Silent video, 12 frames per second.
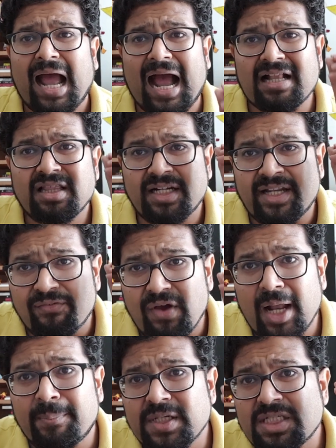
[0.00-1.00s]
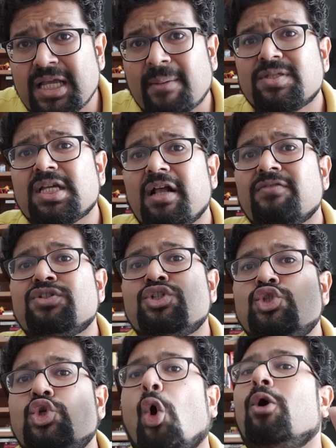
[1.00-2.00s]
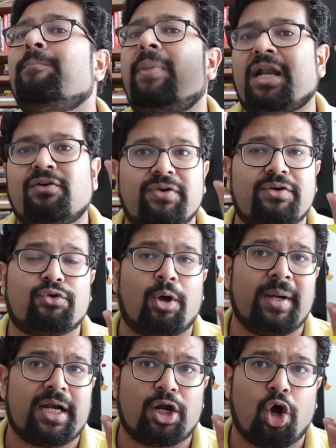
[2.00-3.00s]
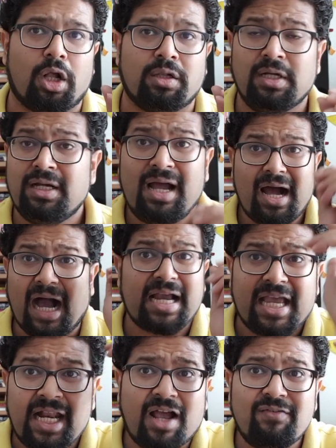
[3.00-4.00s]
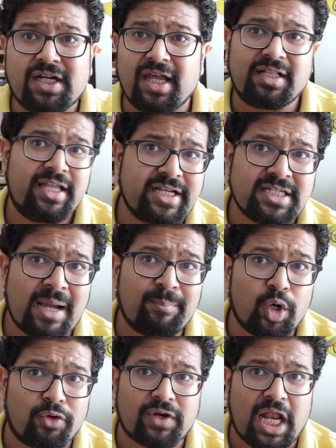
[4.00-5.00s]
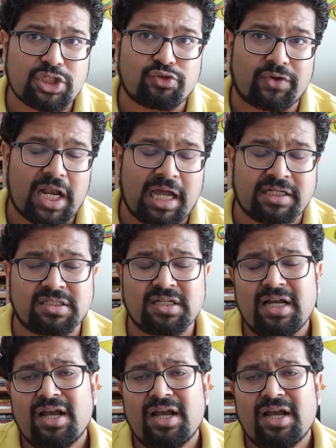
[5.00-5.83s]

And the developers themselves don't benefit from it at all. Again, I will take the example of Clash of Clans.